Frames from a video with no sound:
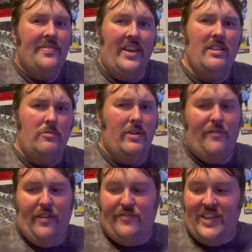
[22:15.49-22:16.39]
They only a
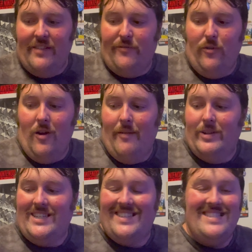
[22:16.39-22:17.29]
15 for it,
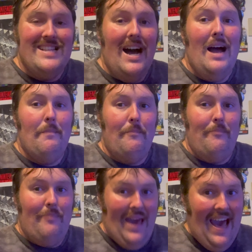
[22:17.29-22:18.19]
which is not
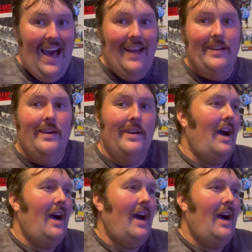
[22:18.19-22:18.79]
bad.